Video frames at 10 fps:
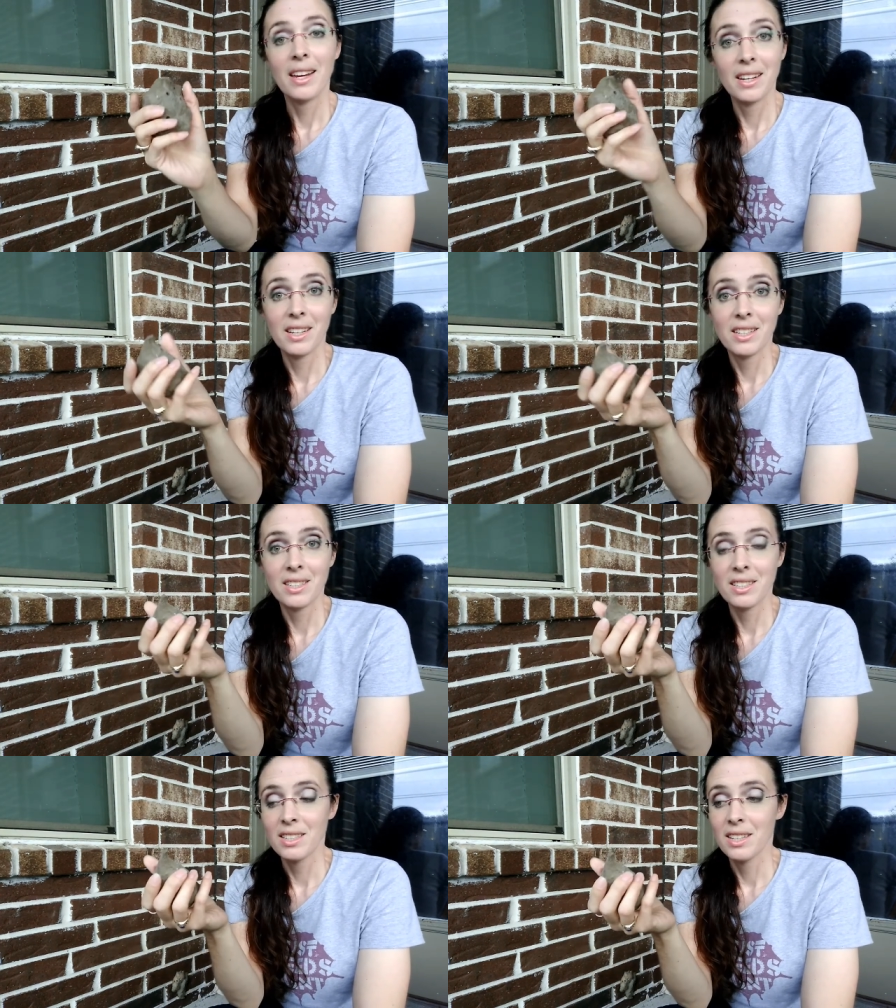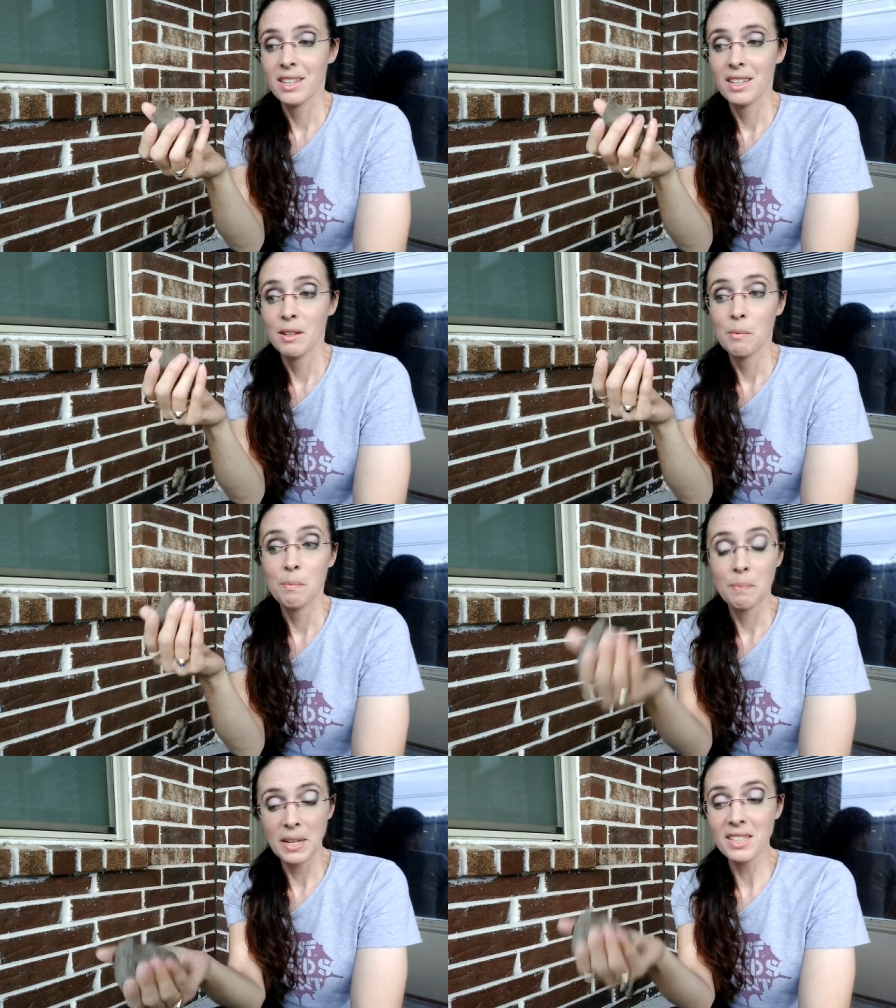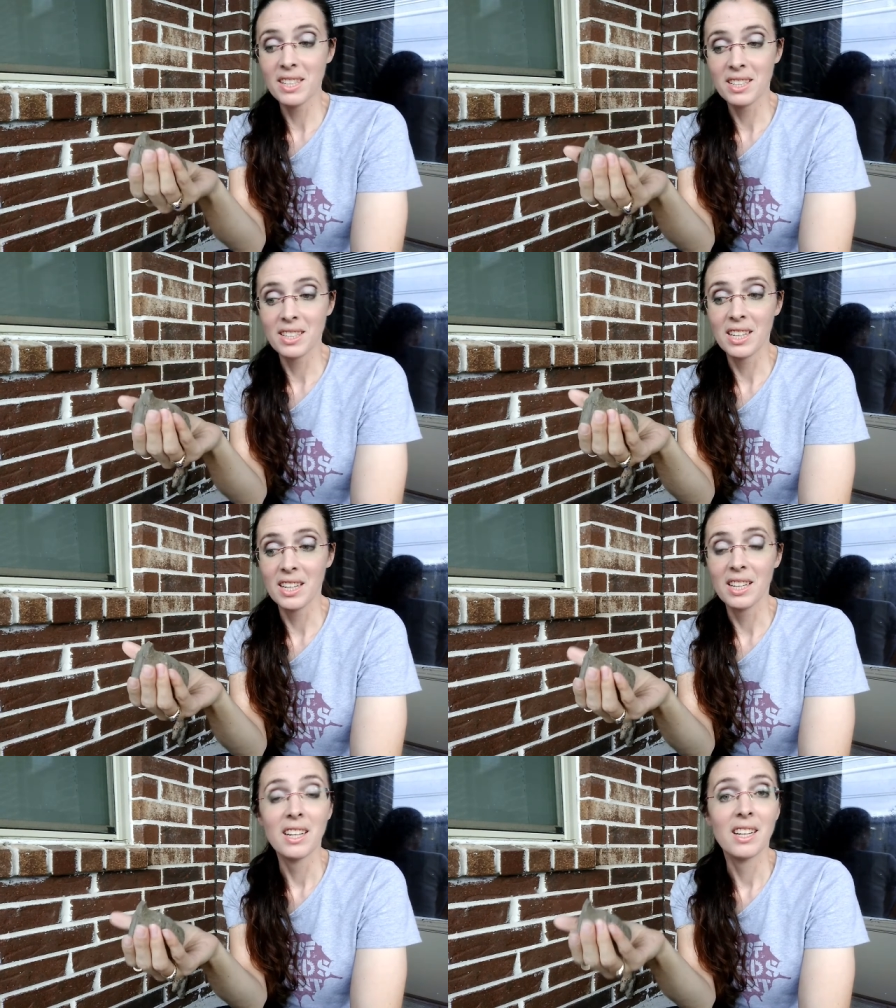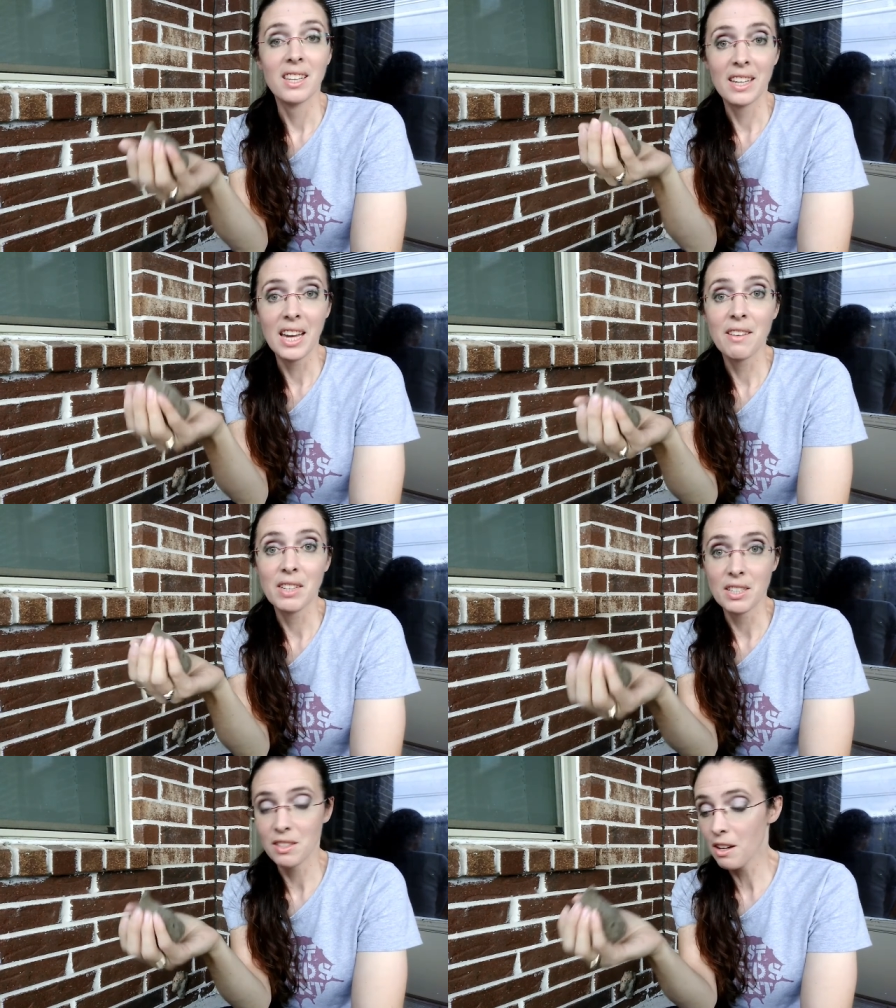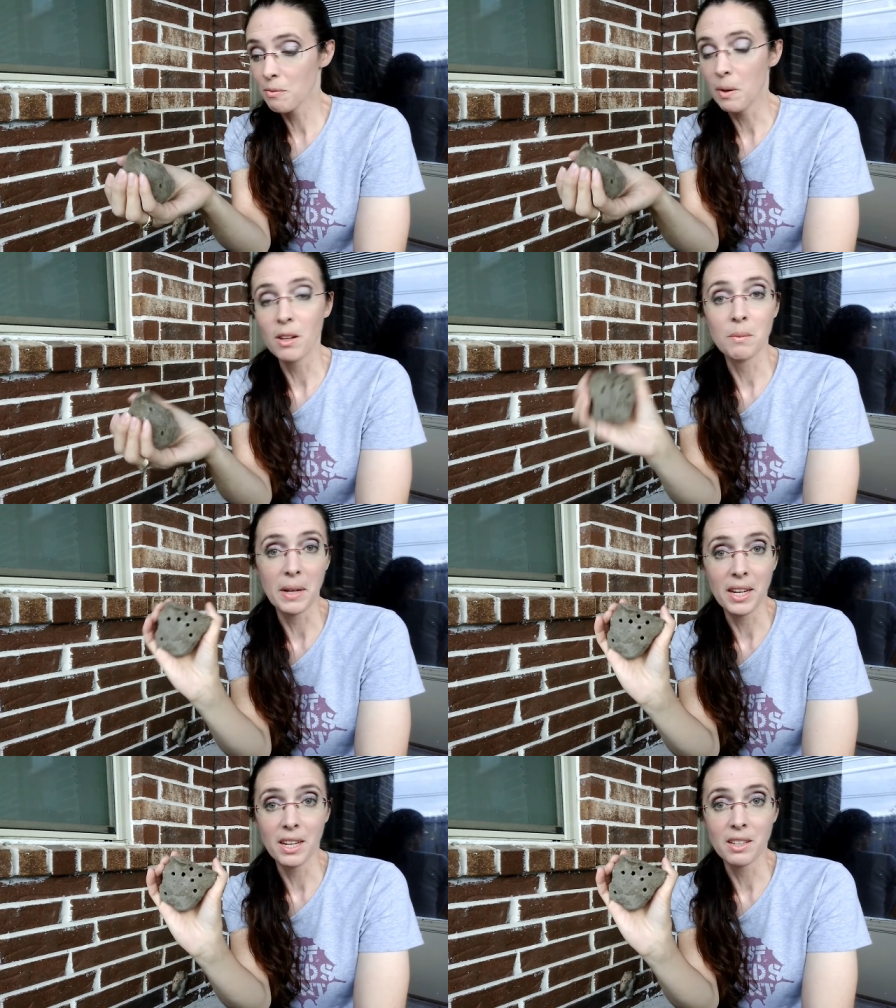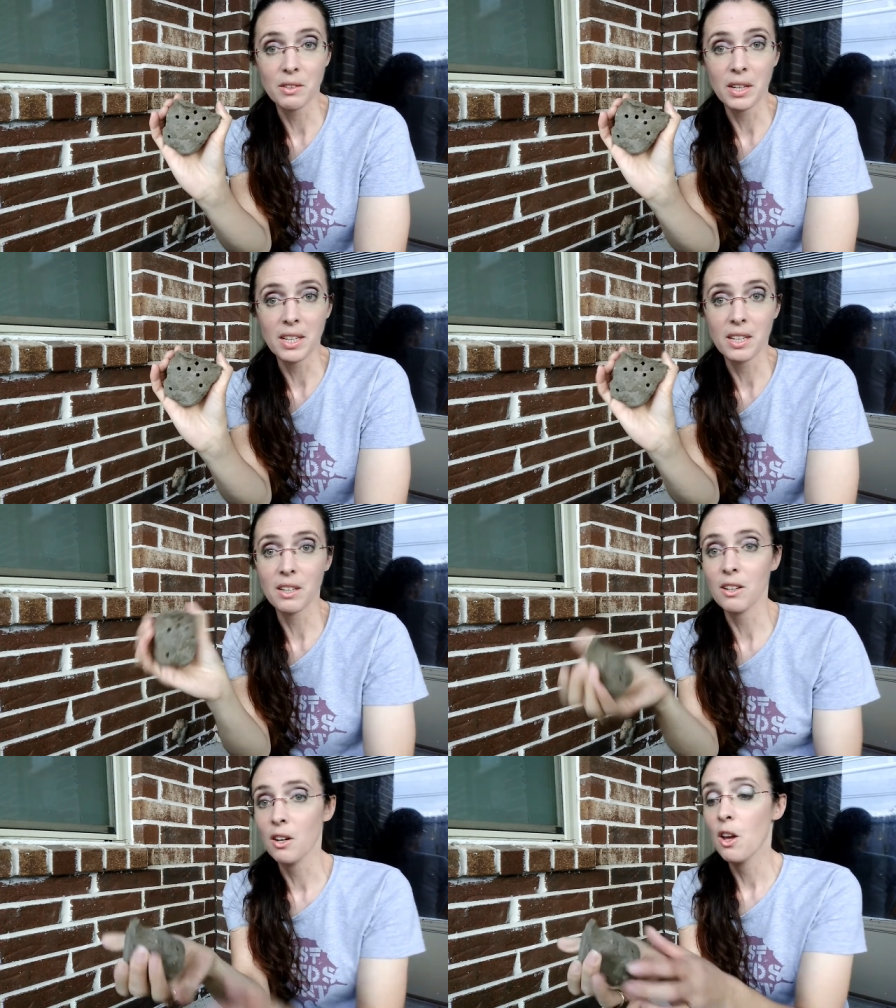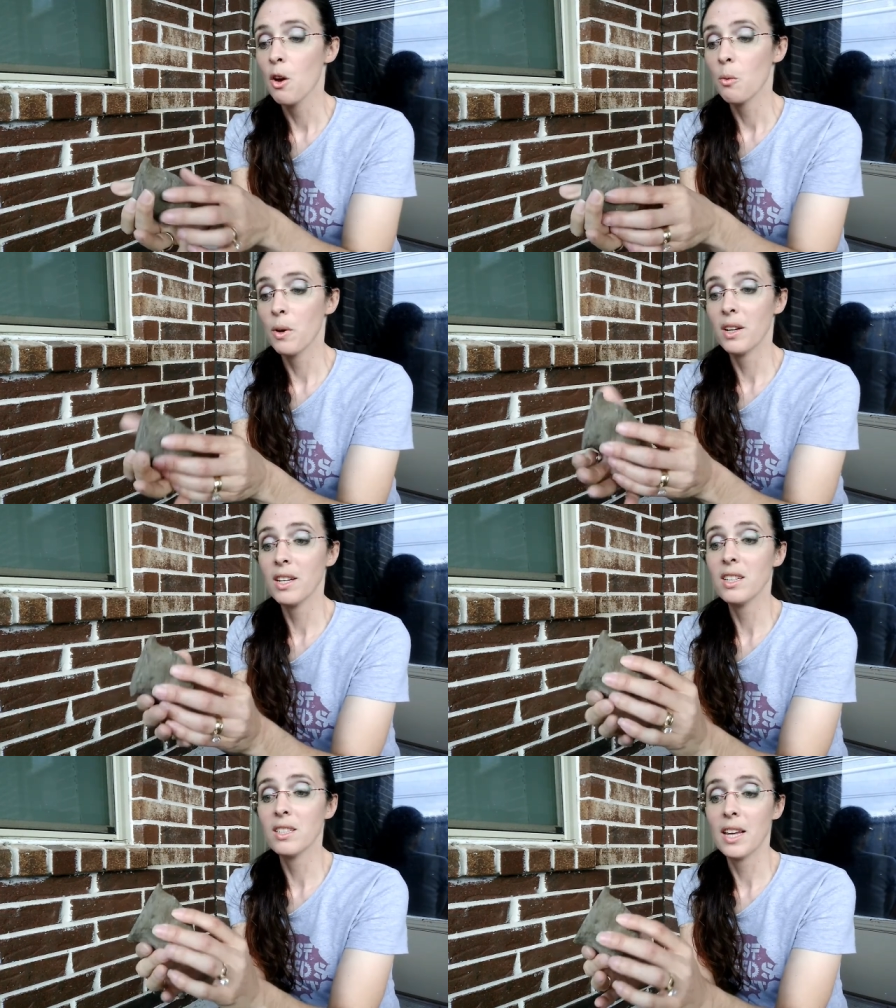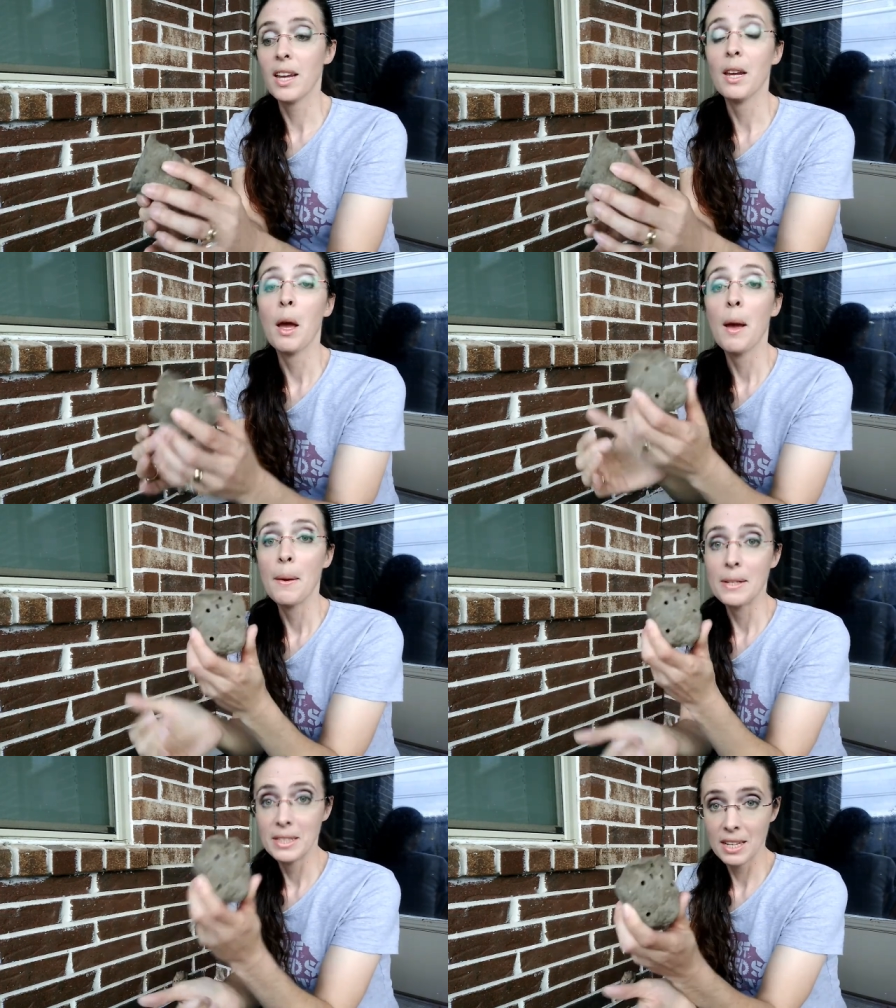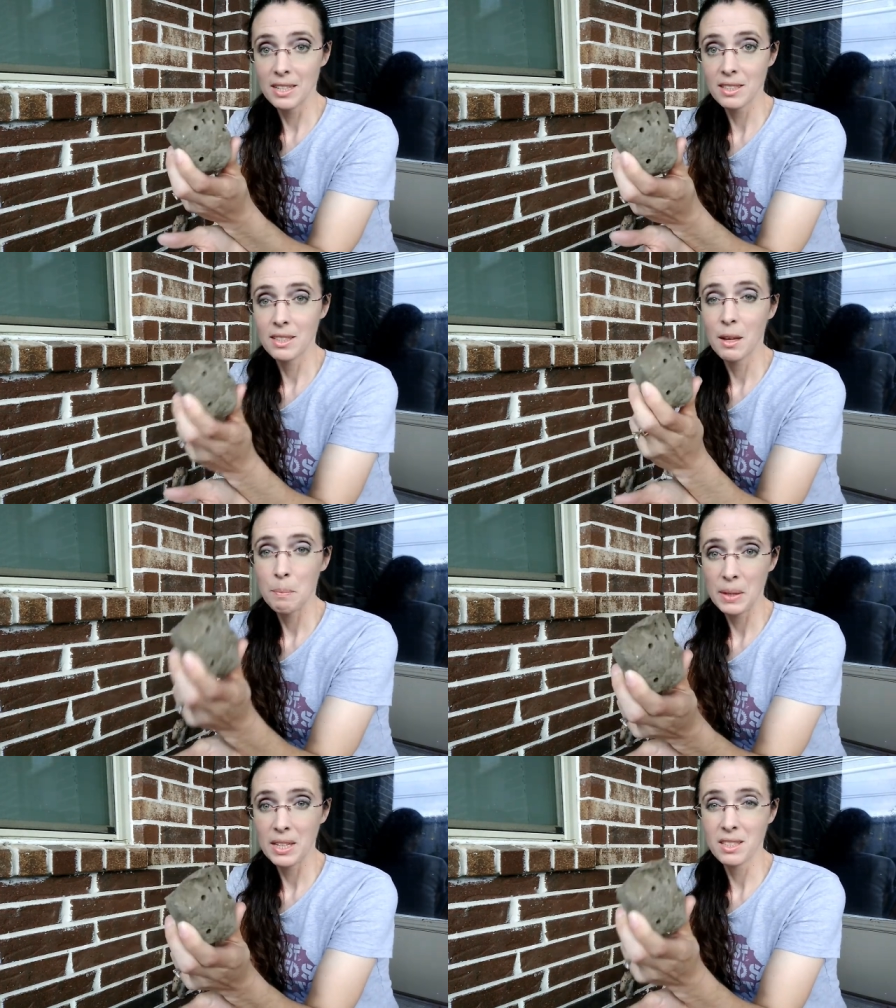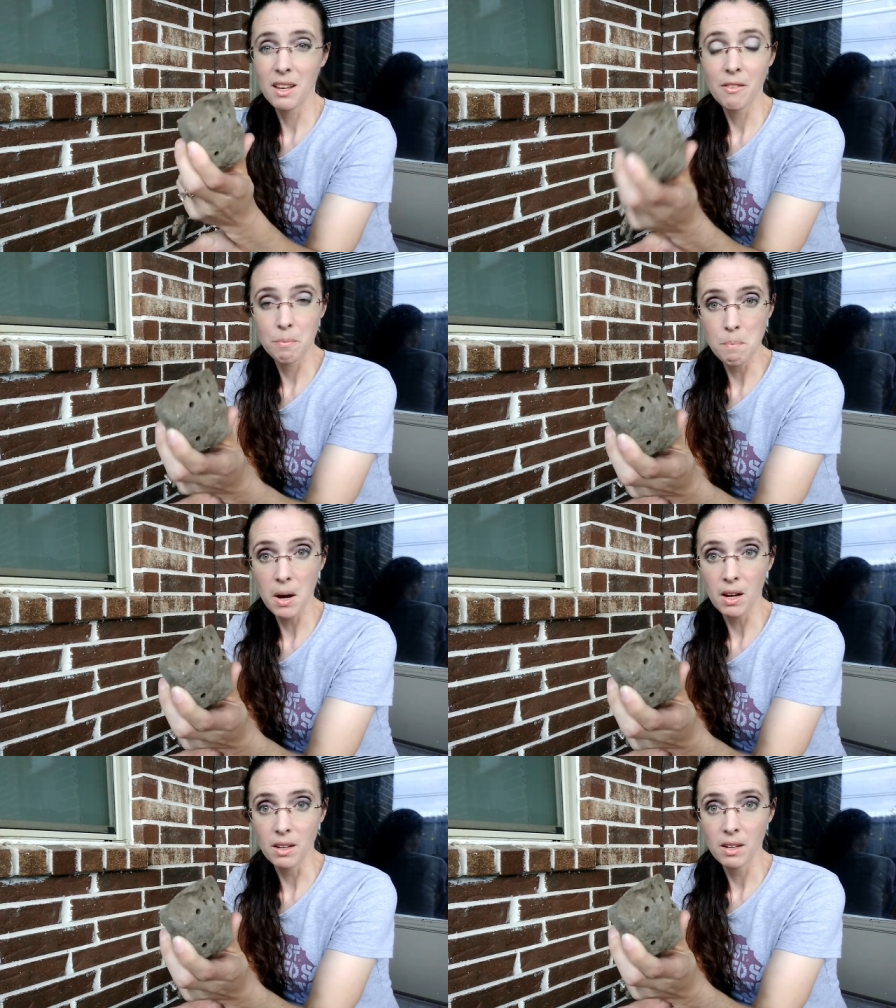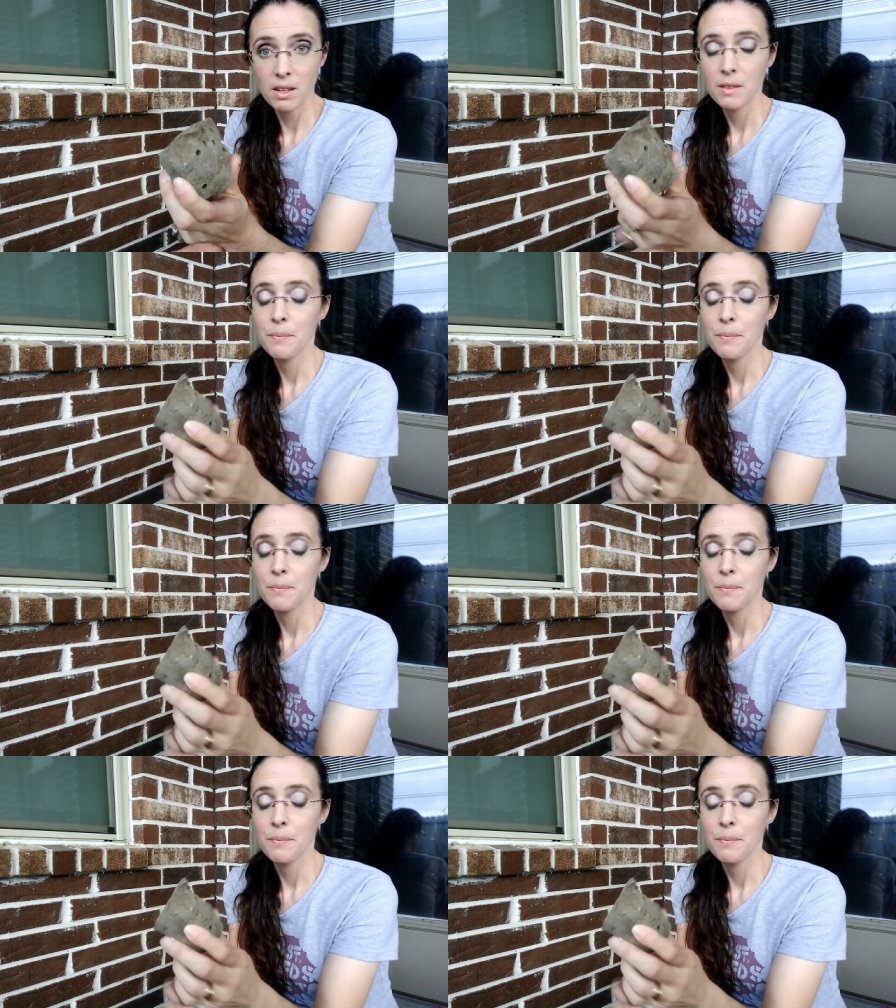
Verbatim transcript: It is basically like having a softball in my hand right here, where it is a dense piece of mud.